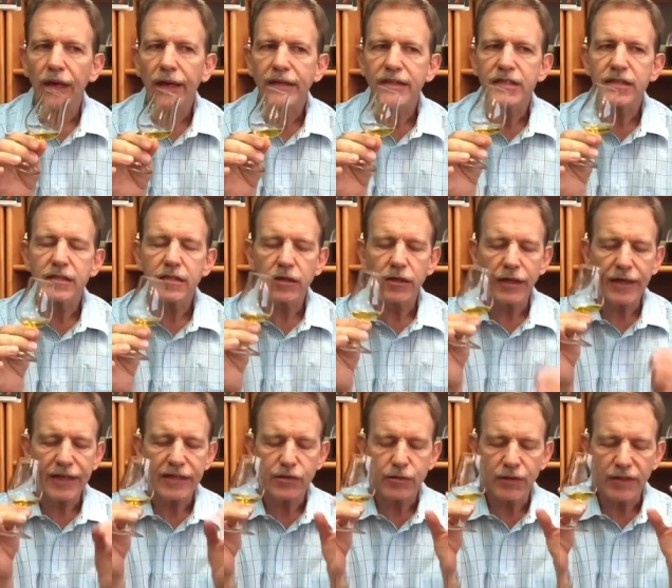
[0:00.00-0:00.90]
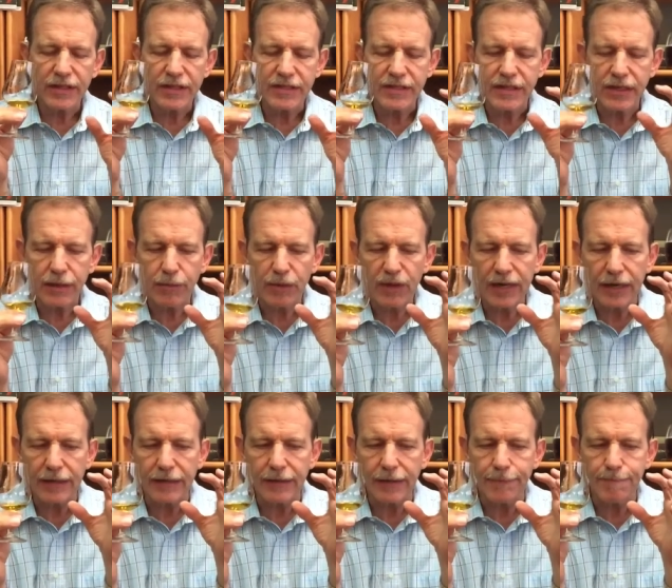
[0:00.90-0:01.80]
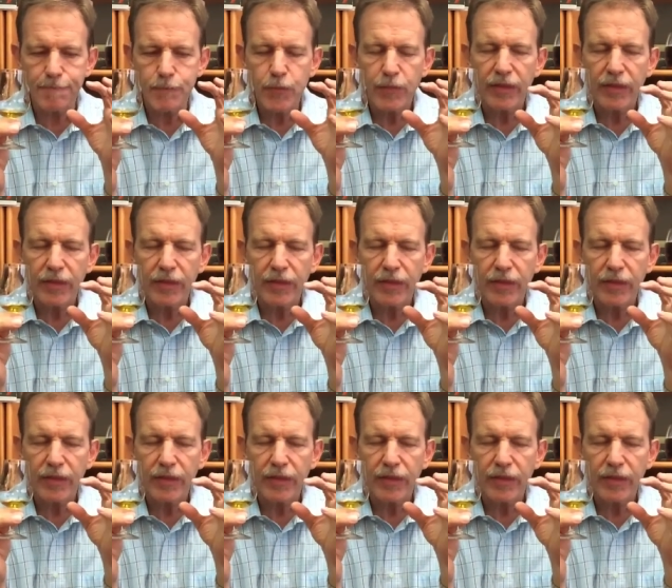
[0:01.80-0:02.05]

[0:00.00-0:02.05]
It just connects with the cinnamon and the